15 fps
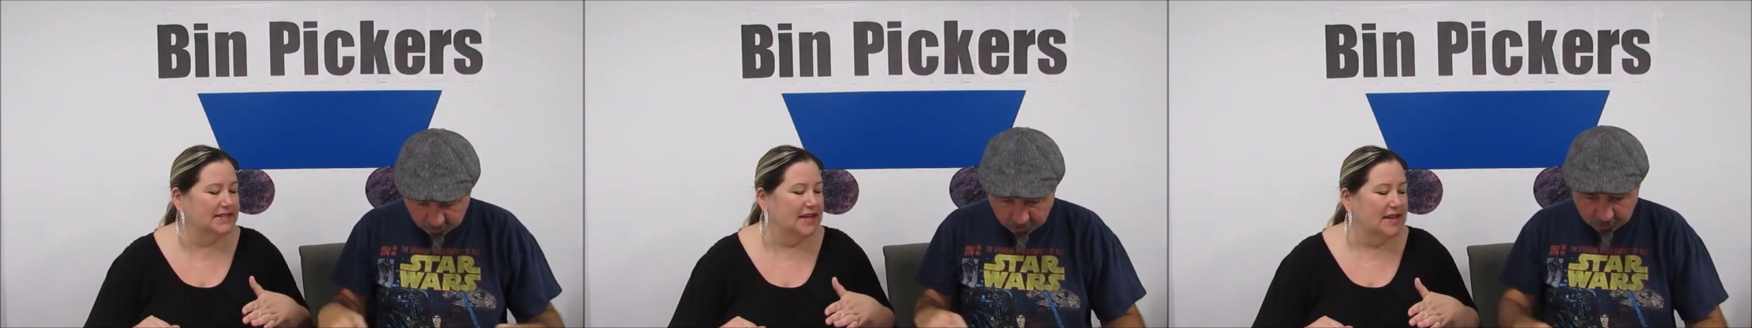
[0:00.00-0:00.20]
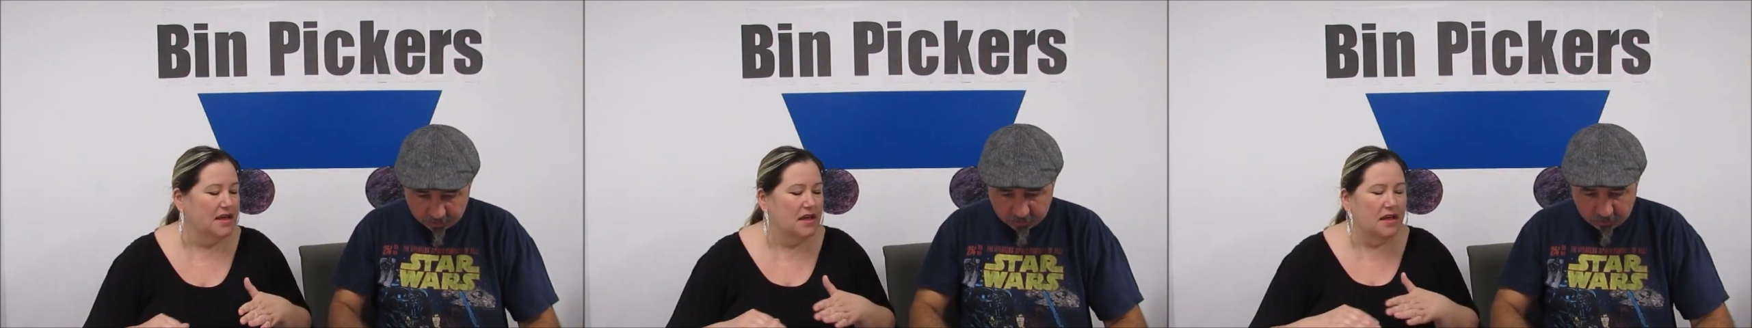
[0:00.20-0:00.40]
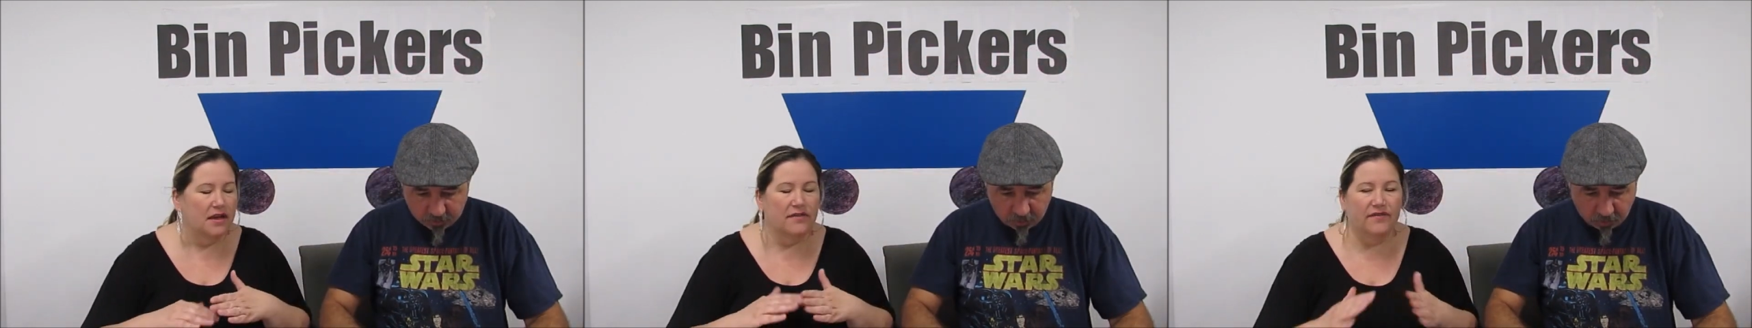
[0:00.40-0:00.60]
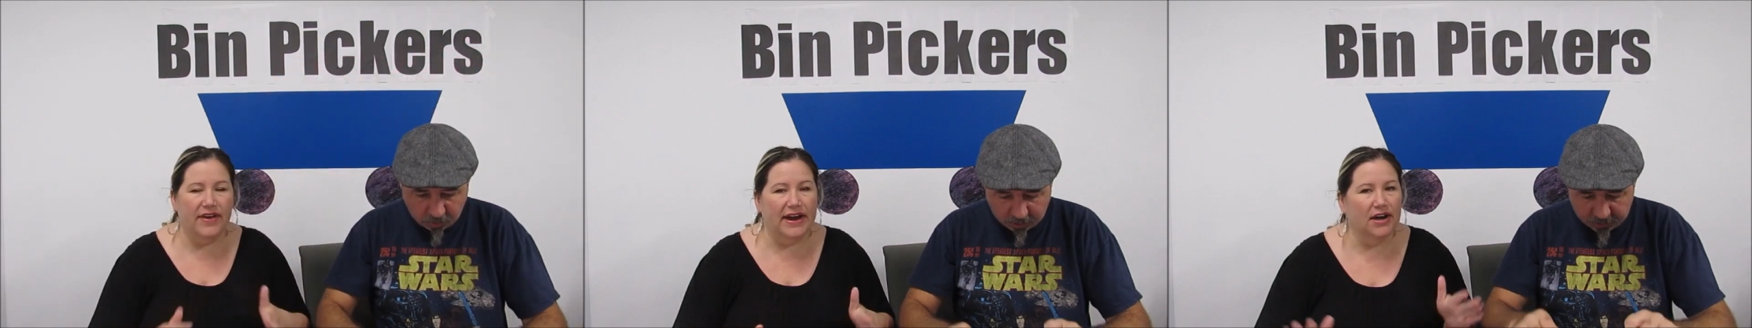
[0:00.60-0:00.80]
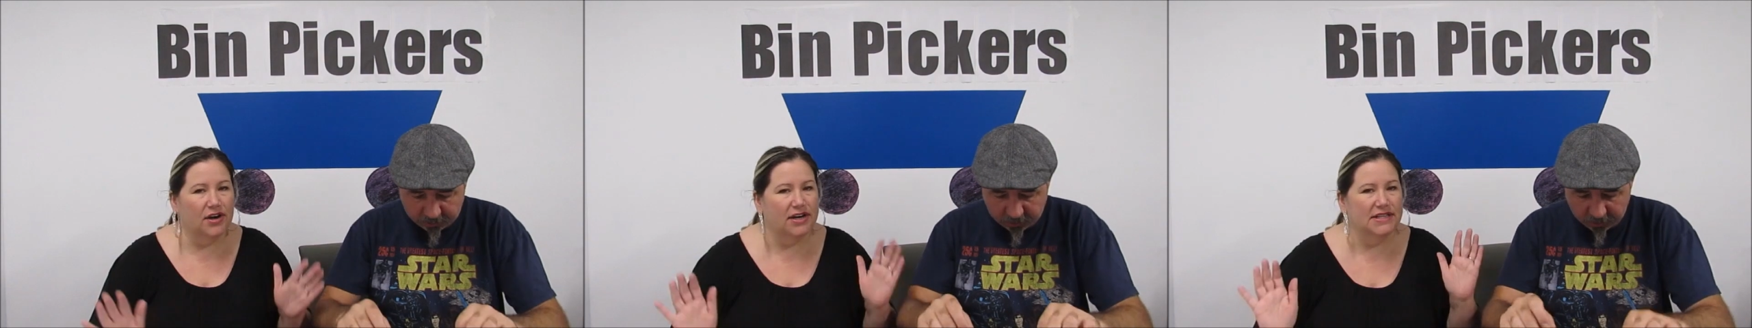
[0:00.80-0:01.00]
Speaker 1: Yeah. So
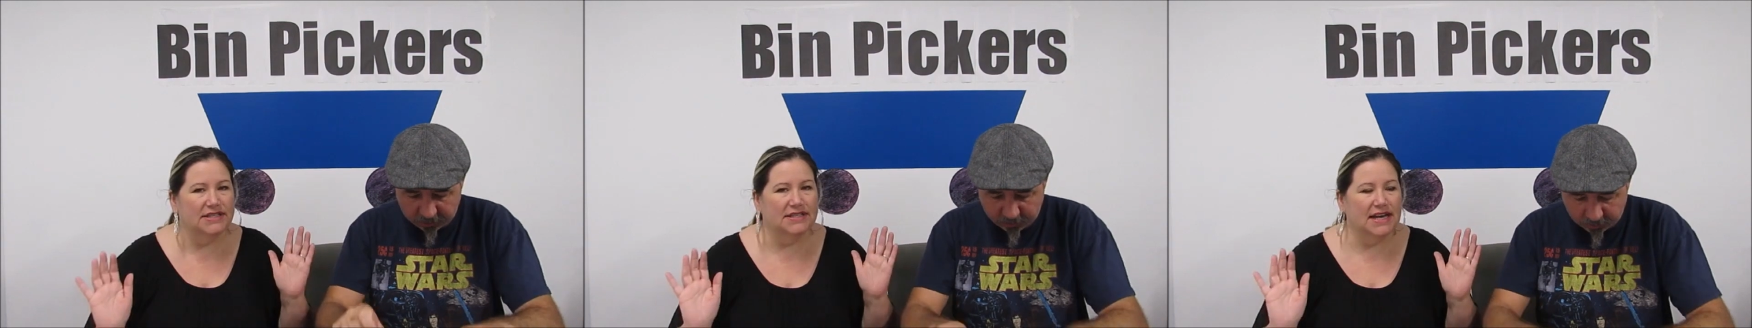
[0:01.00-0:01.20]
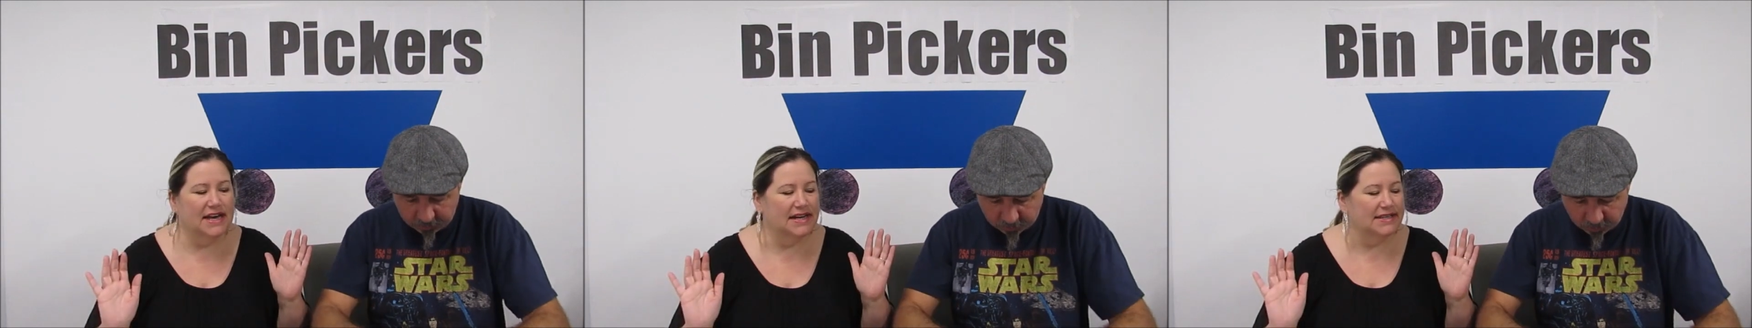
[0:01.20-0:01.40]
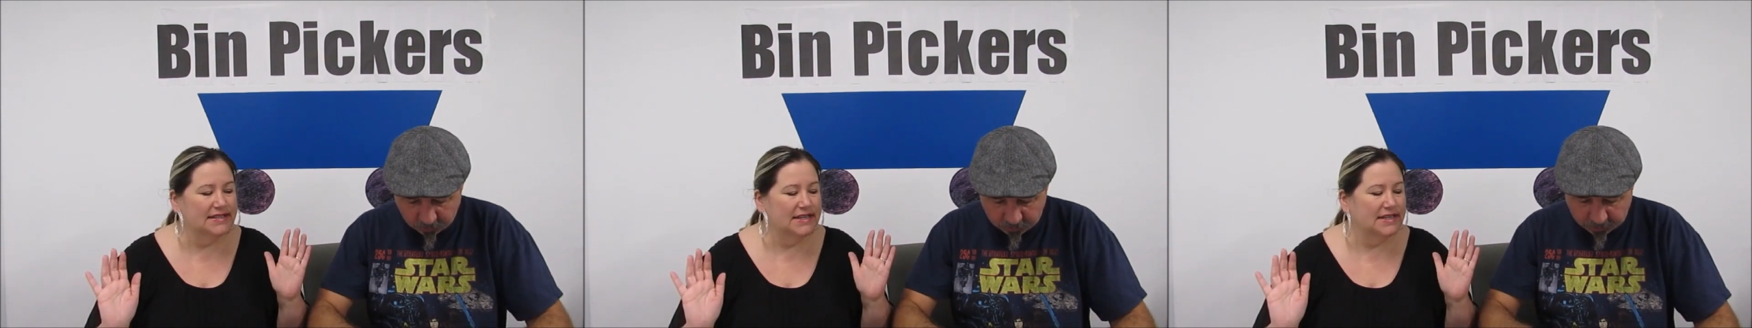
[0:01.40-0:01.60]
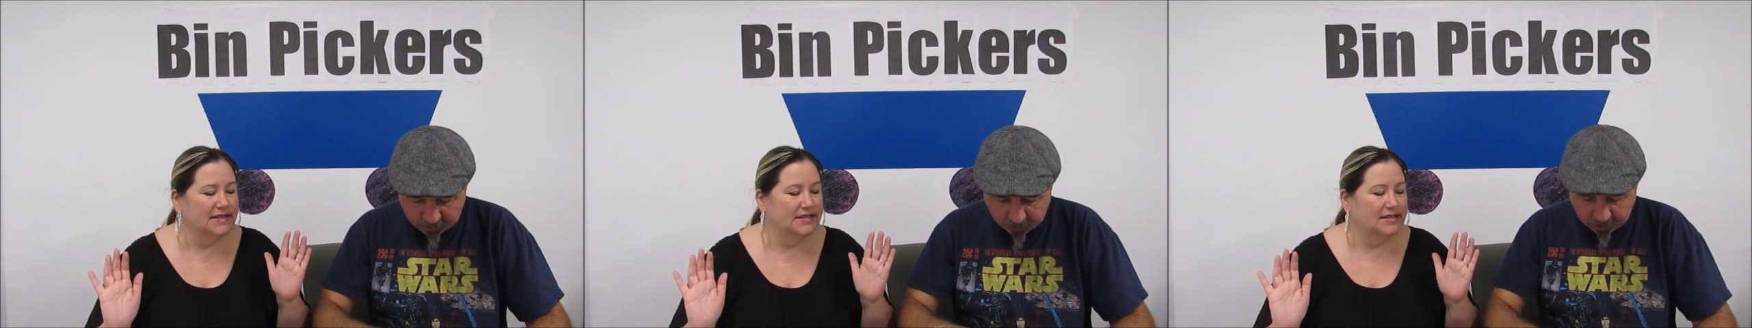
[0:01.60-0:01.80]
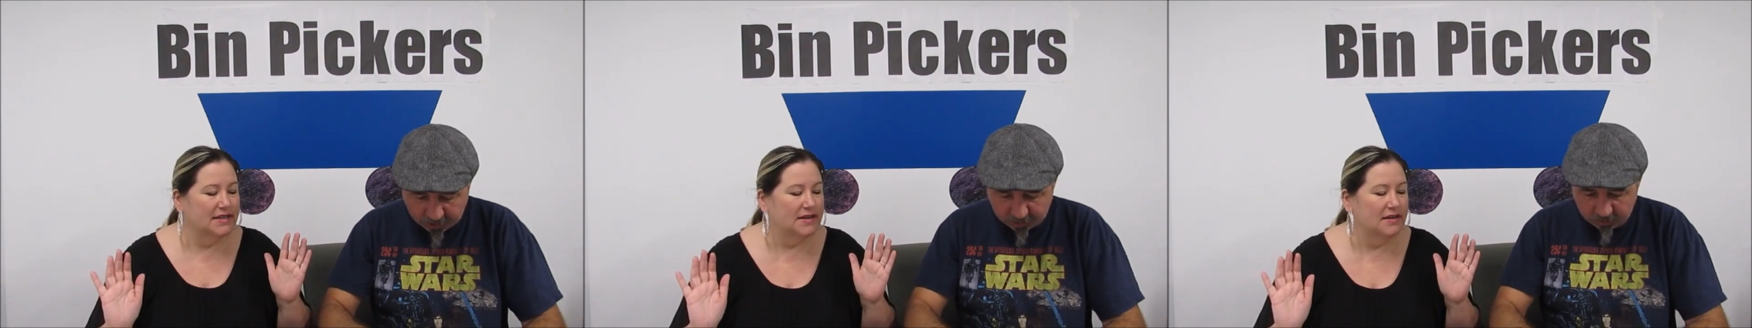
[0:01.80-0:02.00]
varied
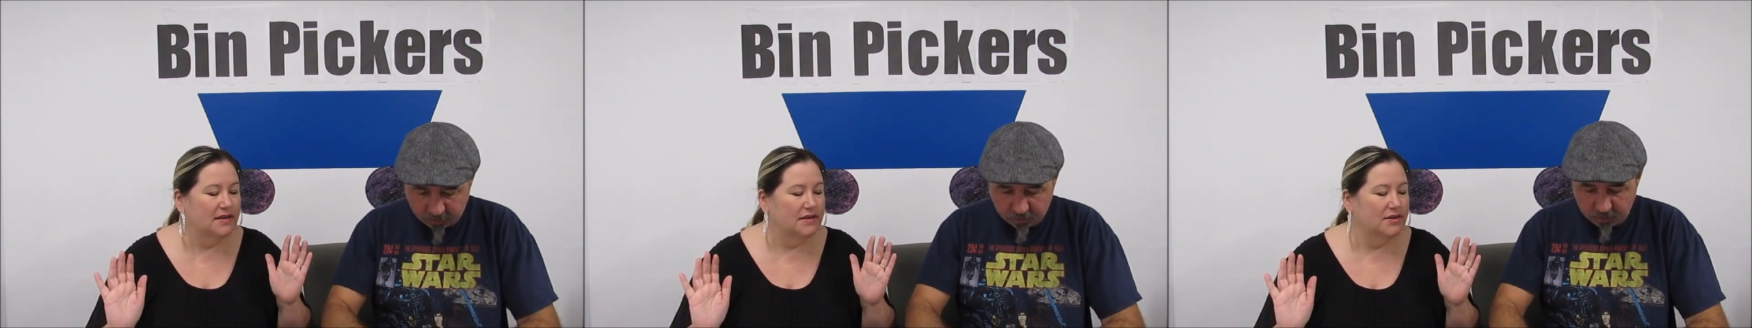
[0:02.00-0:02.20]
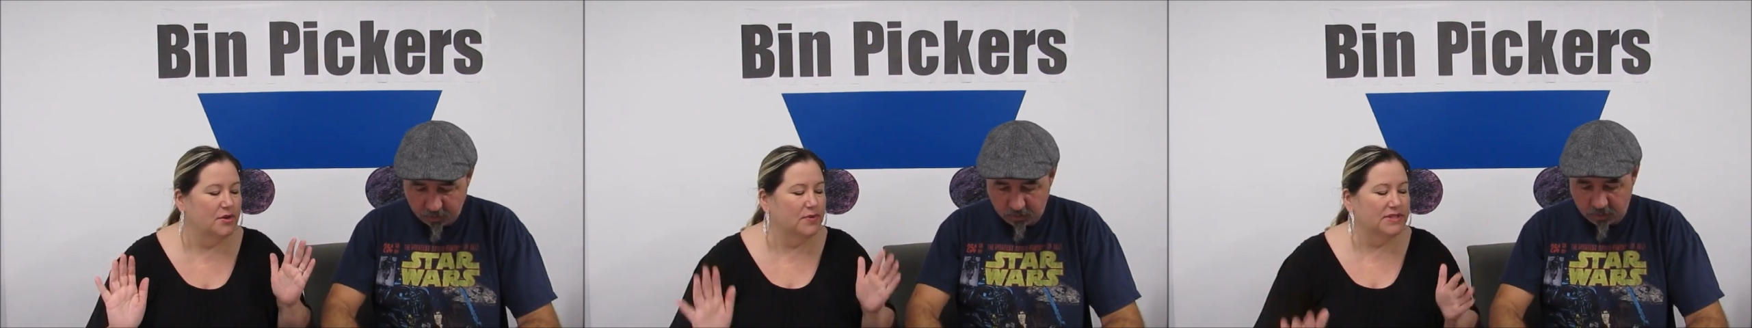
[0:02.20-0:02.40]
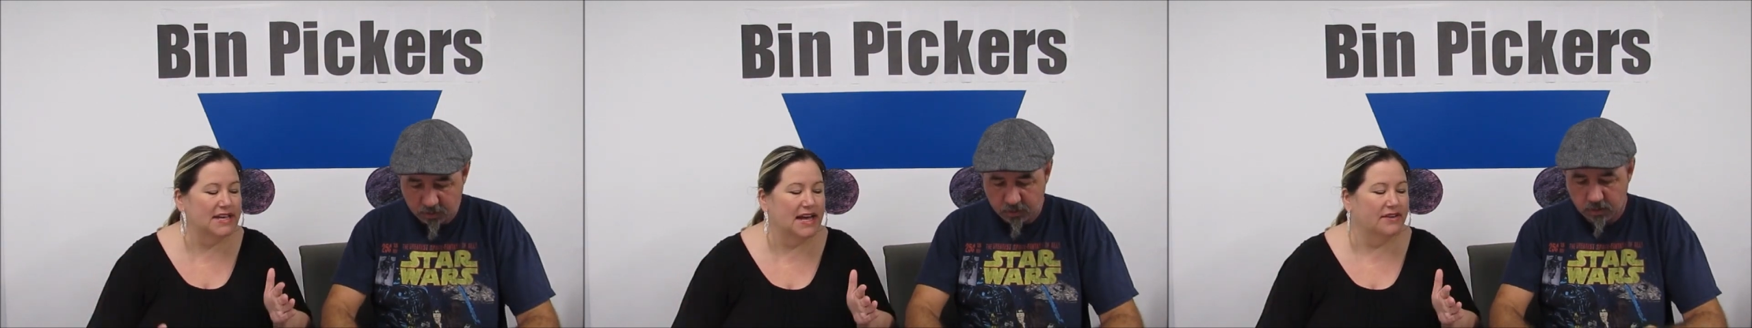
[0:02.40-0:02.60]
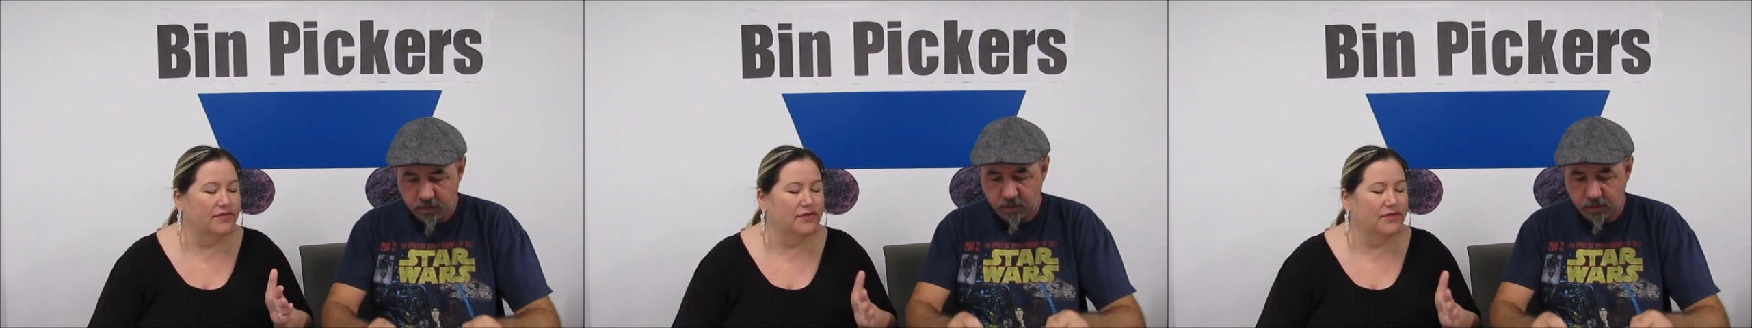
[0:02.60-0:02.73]
sizes. New Tag